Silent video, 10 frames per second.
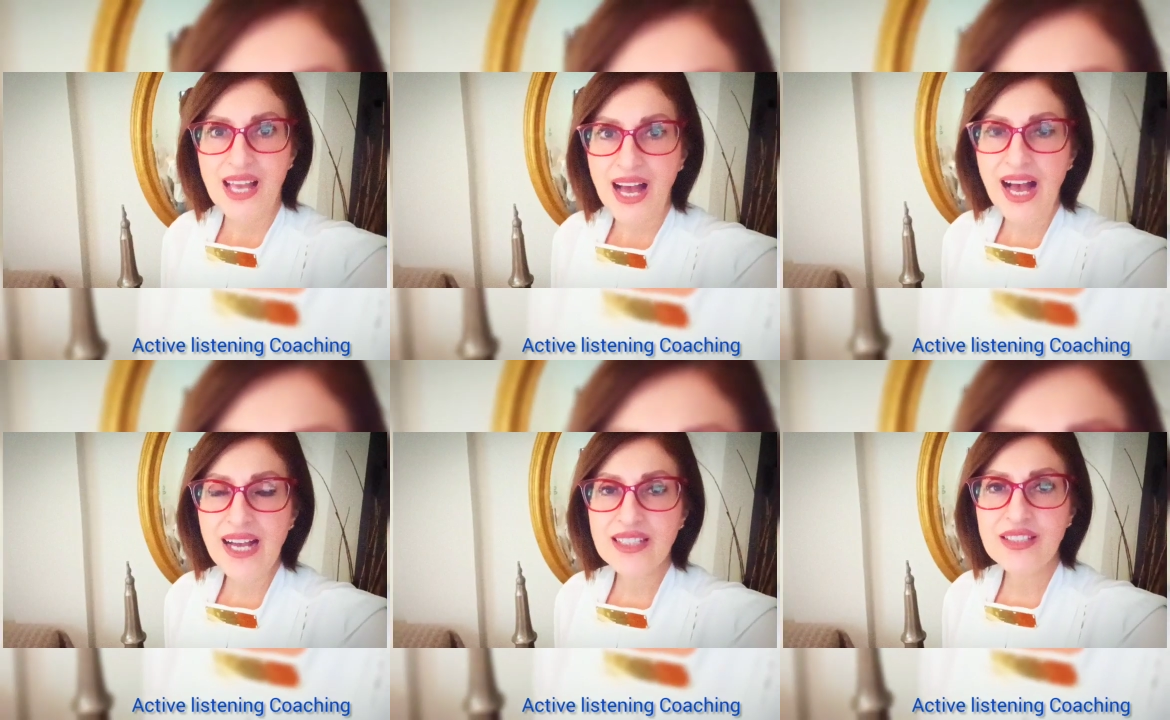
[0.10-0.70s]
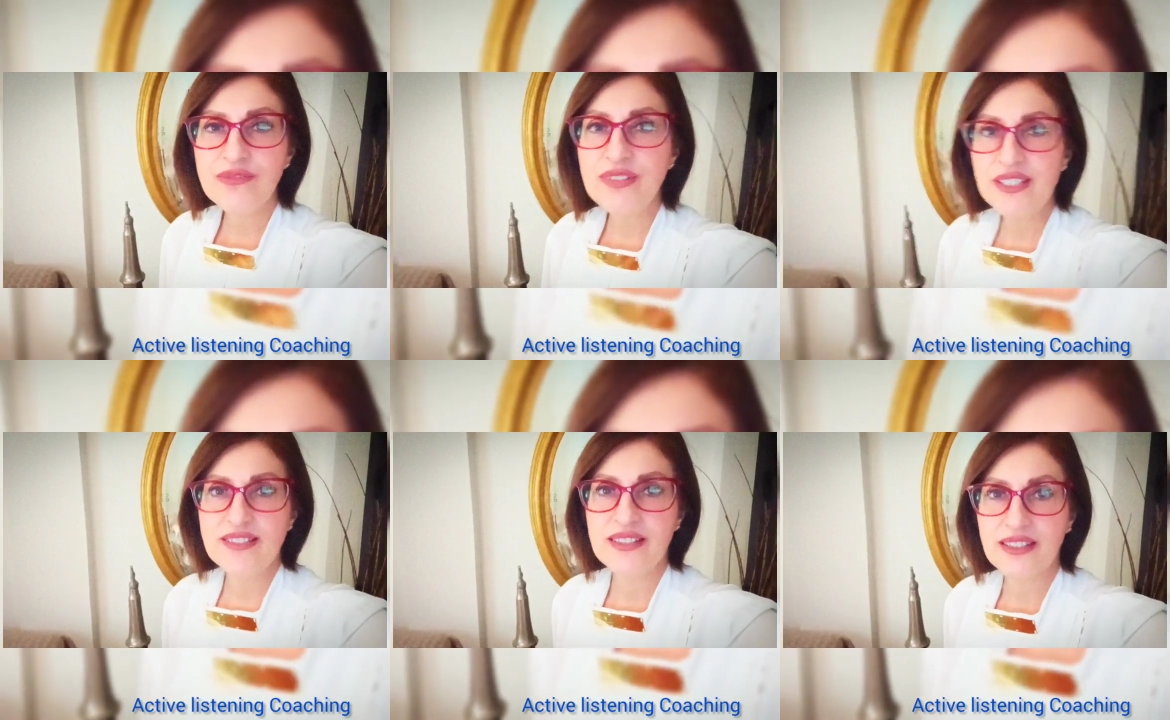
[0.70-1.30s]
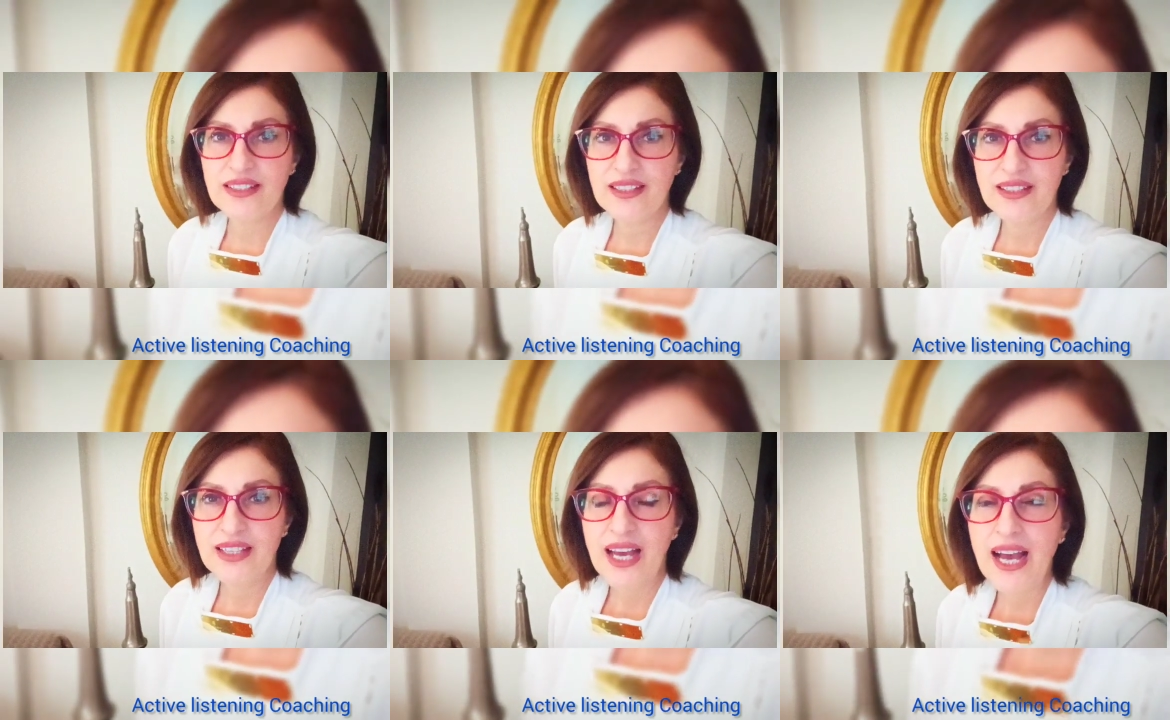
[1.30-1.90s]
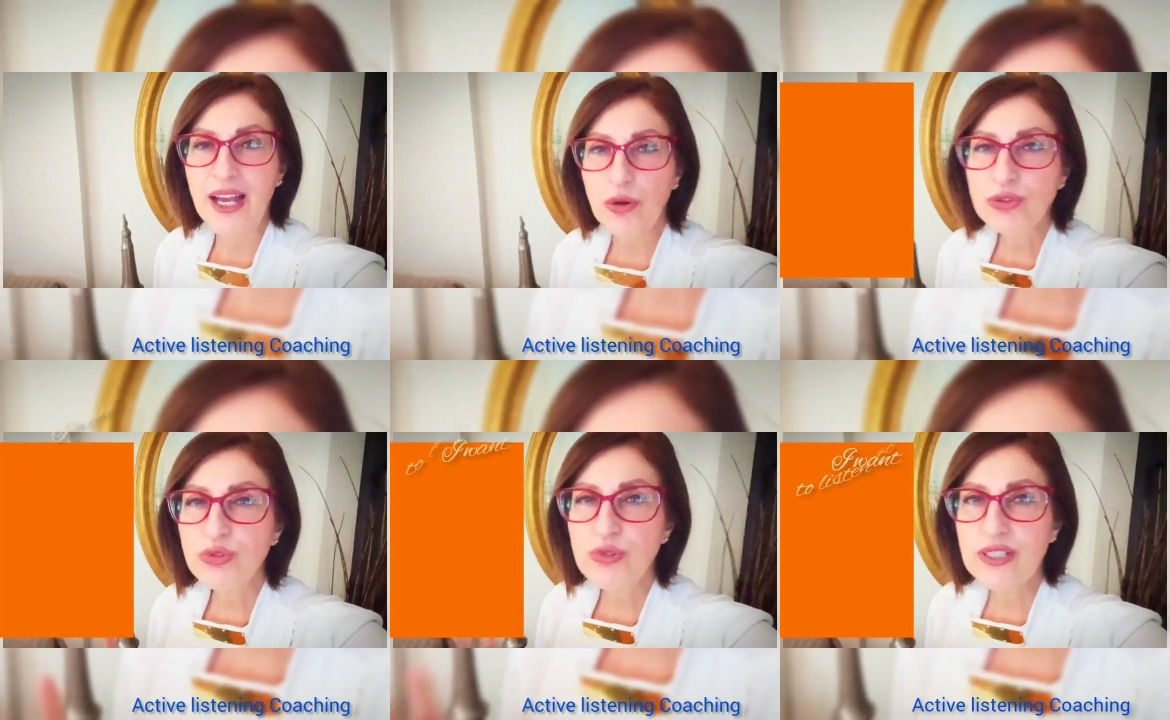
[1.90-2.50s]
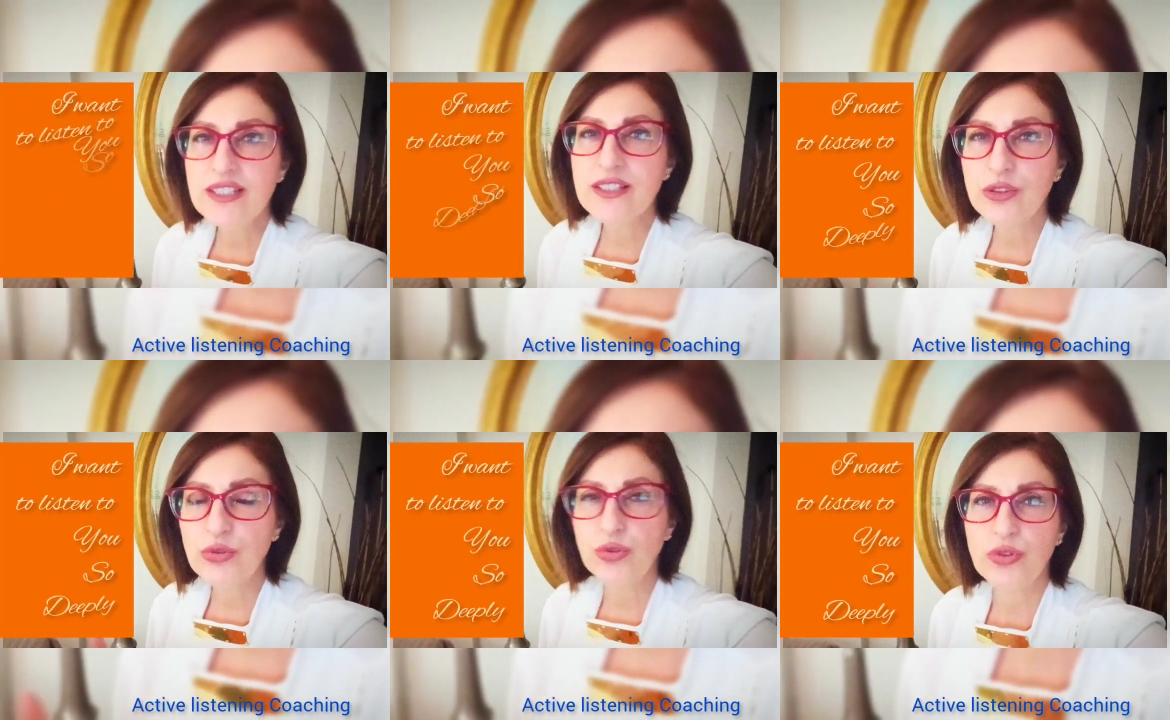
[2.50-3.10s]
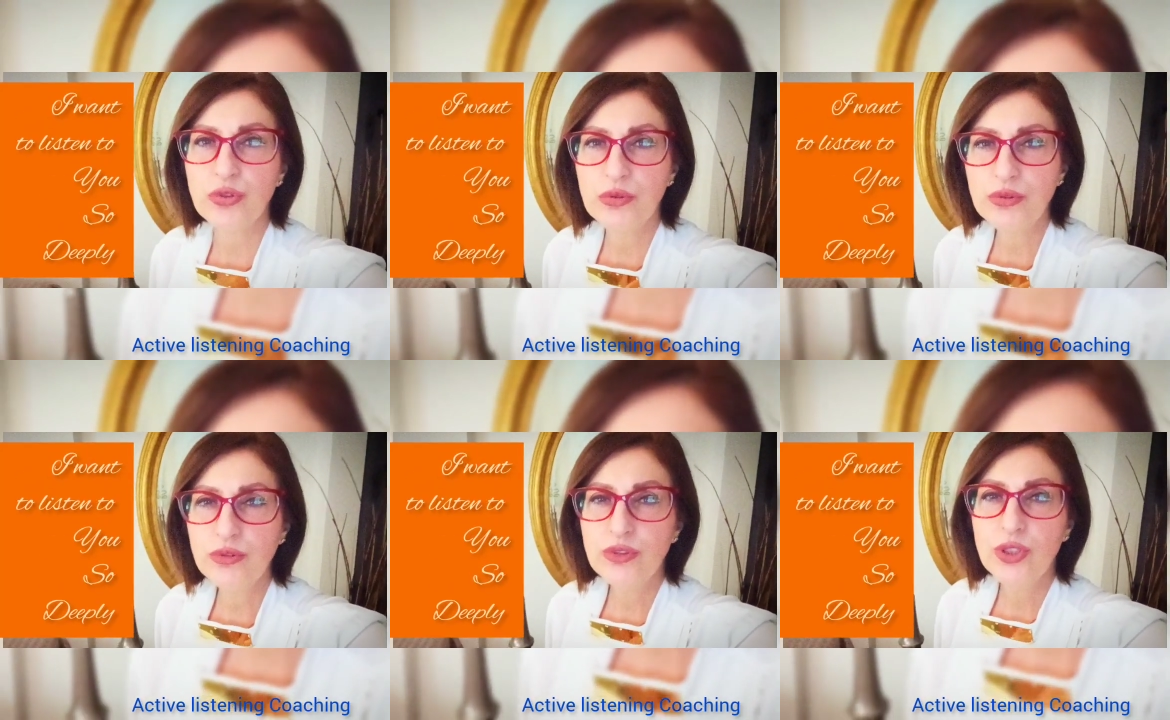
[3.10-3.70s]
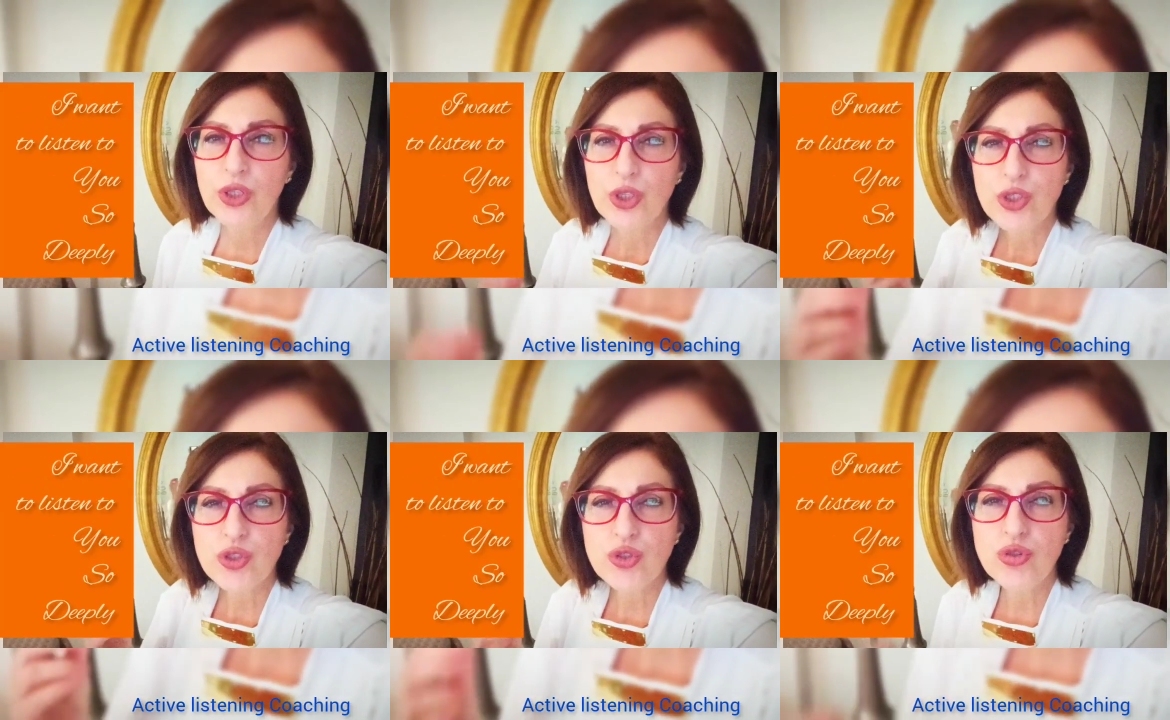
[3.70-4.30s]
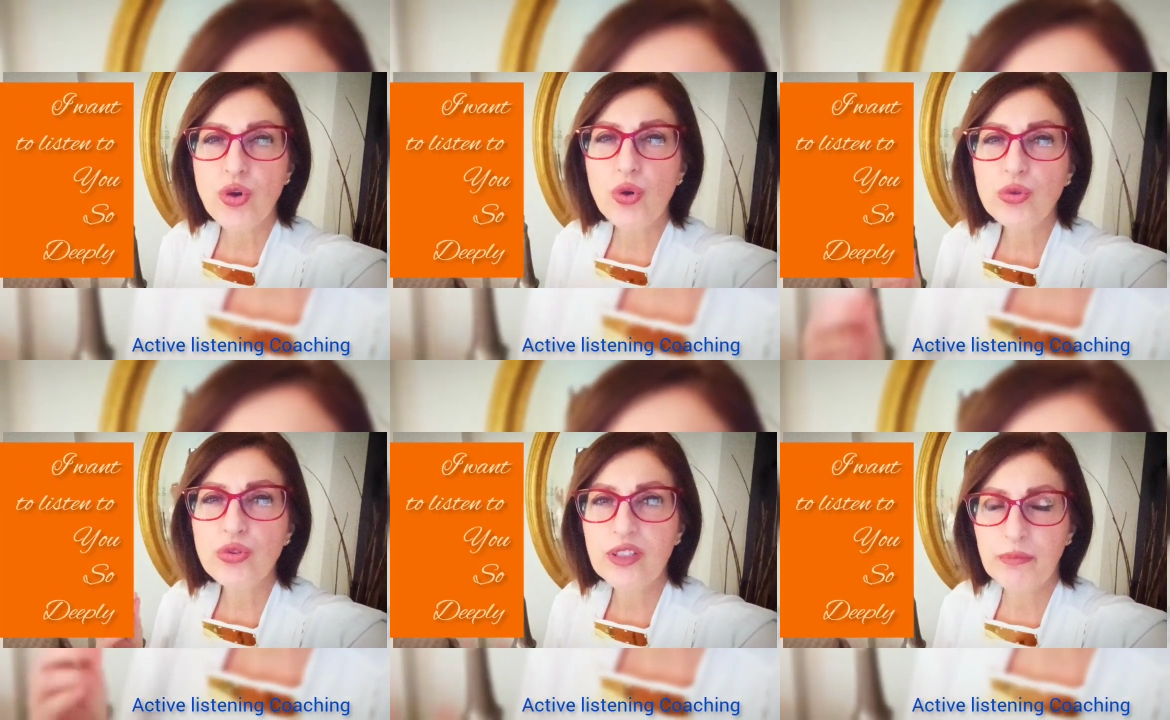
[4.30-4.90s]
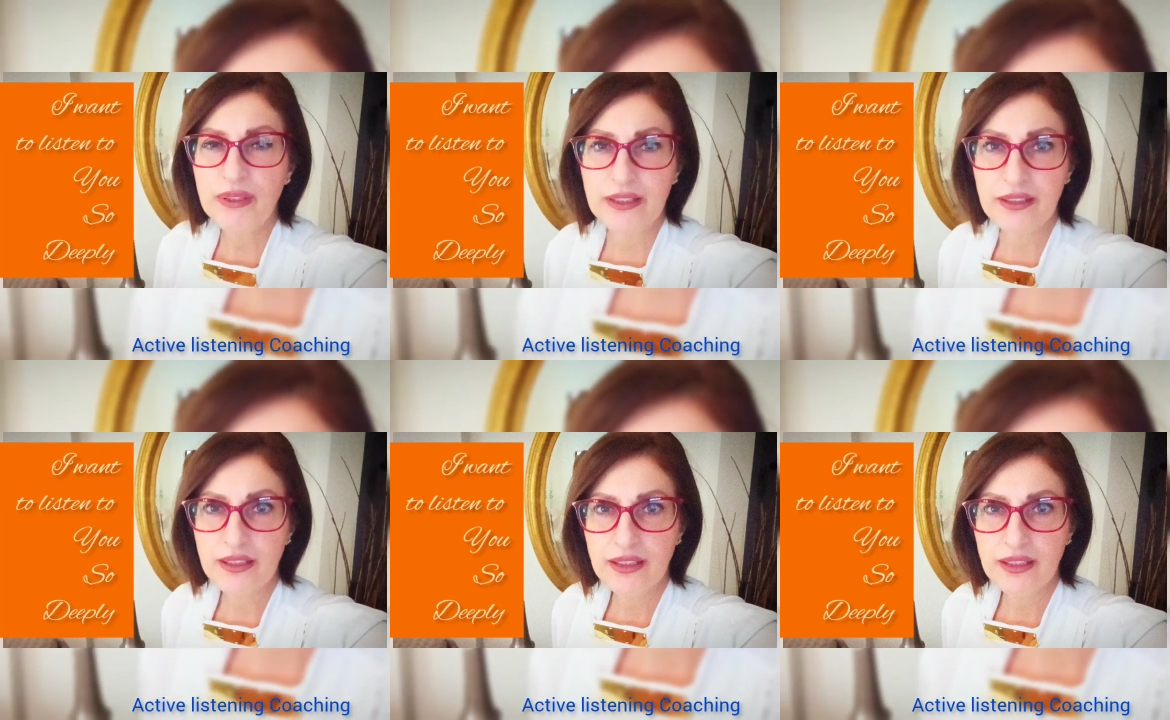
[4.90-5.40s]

active listening. I want to listen to you so deeply.